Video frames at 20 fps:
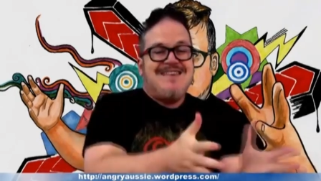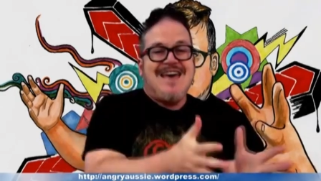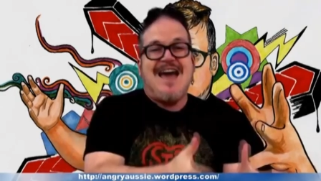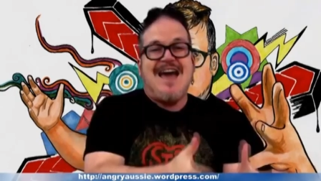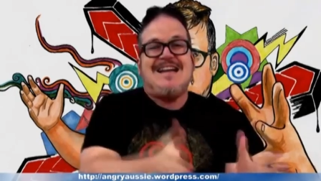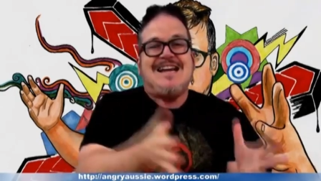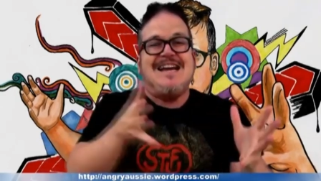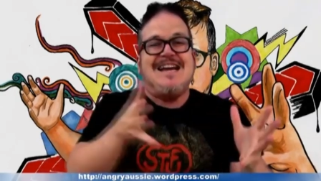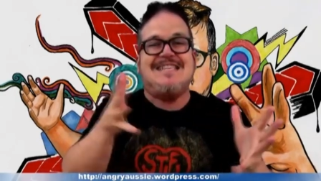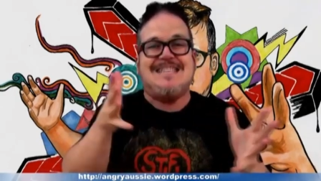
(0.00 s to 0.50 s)

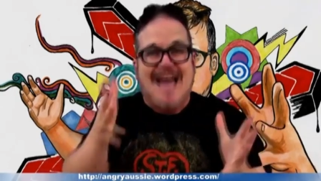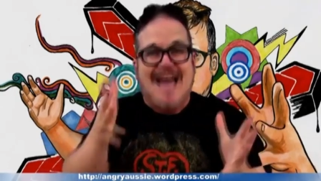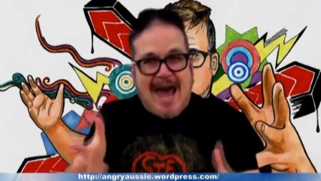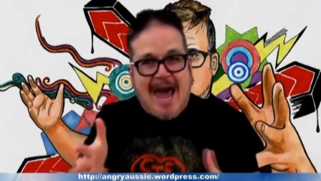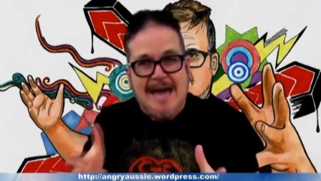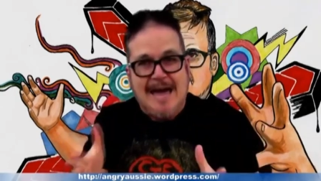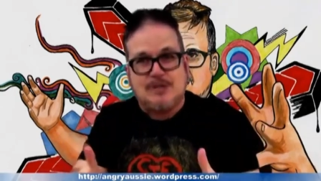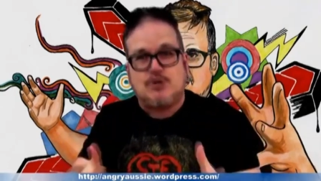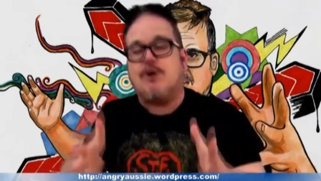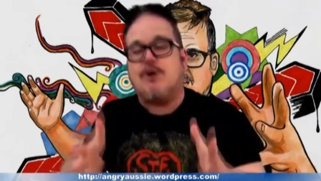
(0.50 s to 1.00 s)
That has
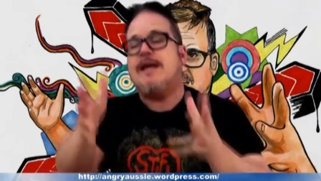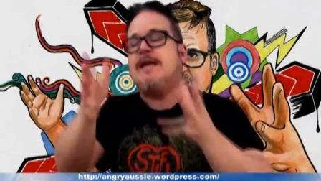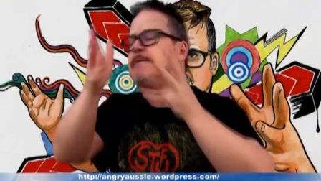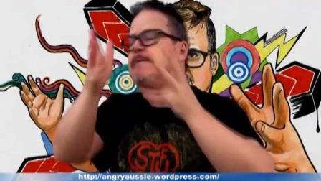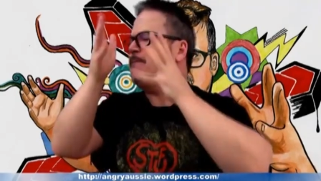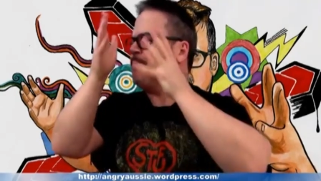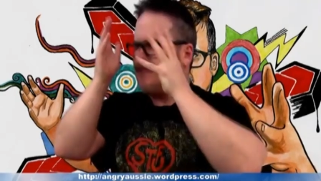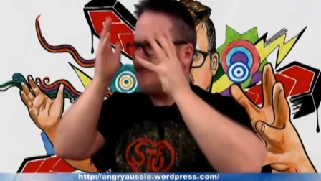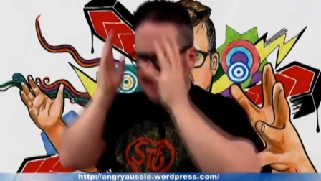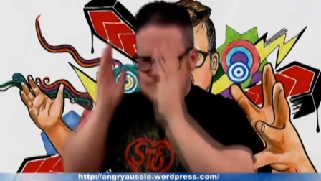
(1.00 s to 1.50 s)

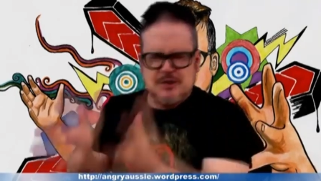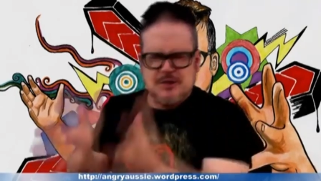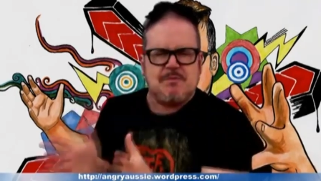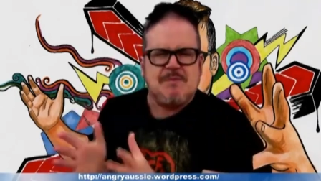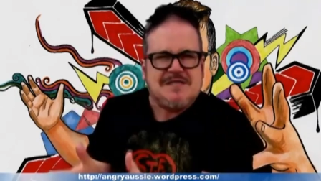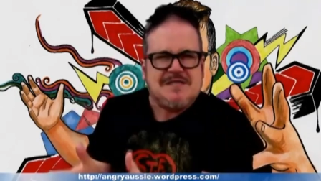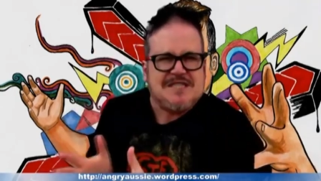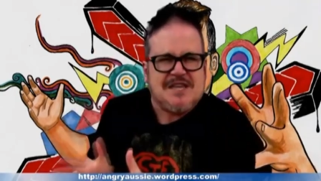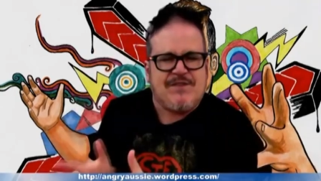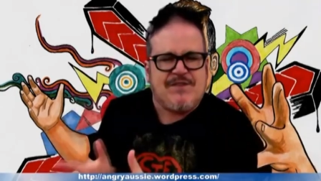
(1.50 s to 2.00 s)
actually
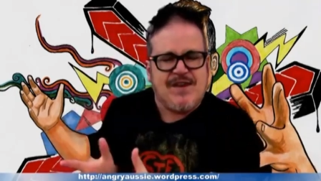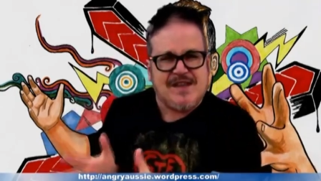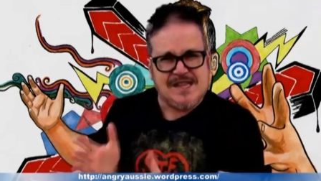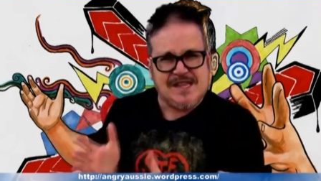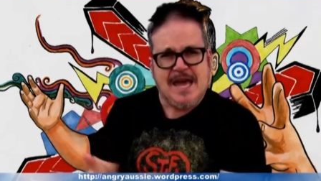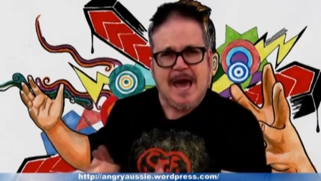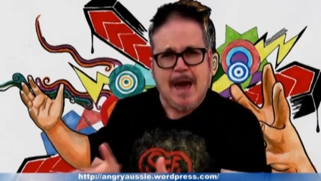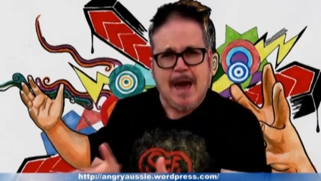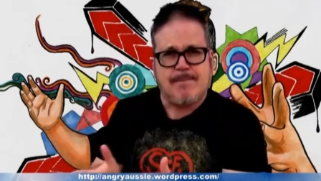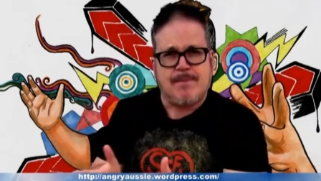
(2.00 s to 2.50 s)

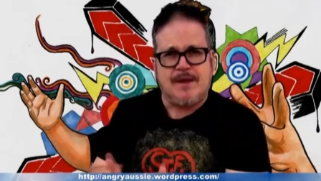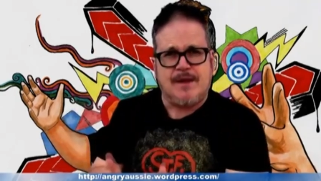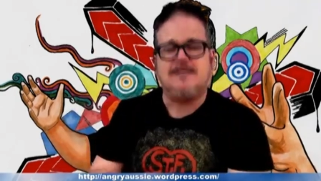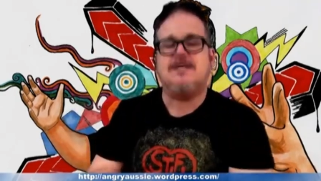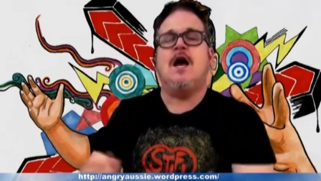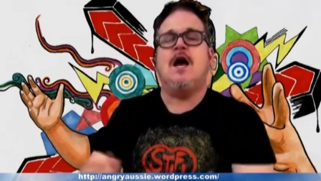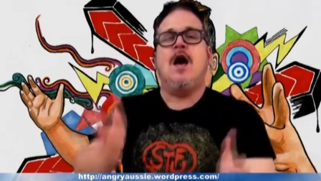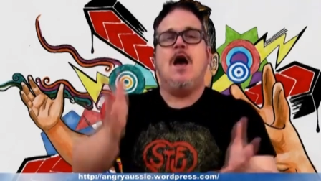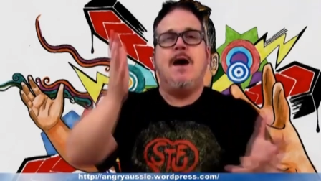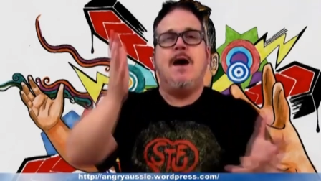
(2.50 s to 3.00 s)
specifically
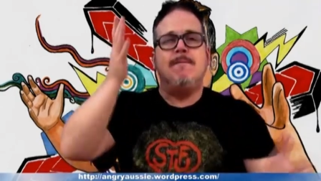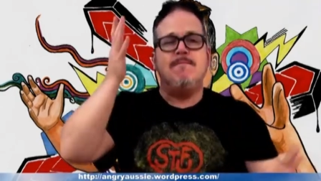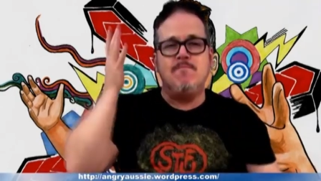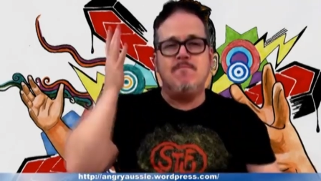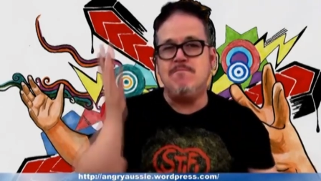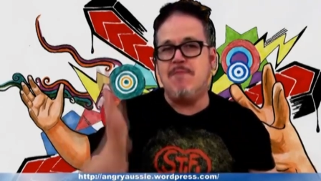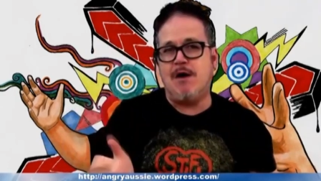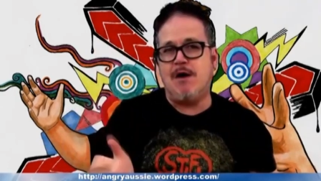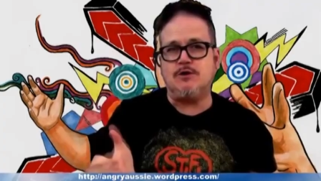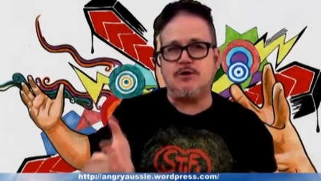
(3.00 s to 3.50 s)
happened
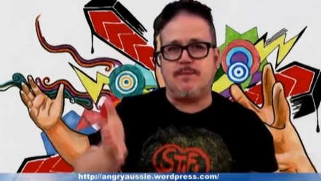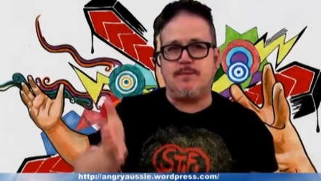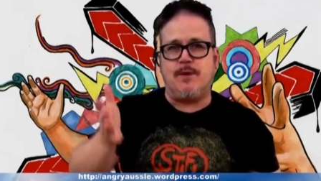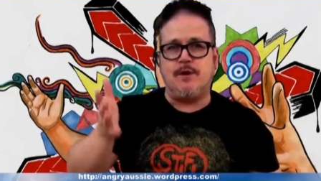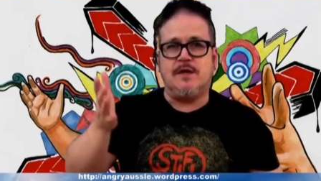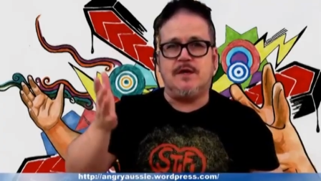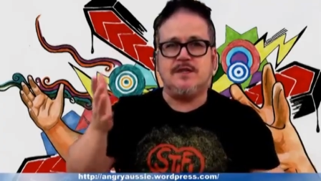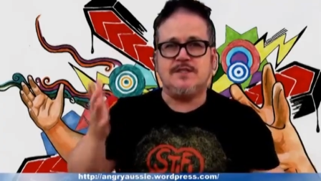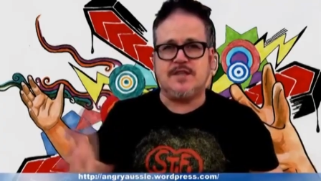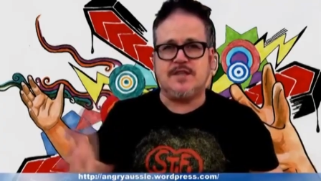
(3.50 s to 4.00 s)
multiple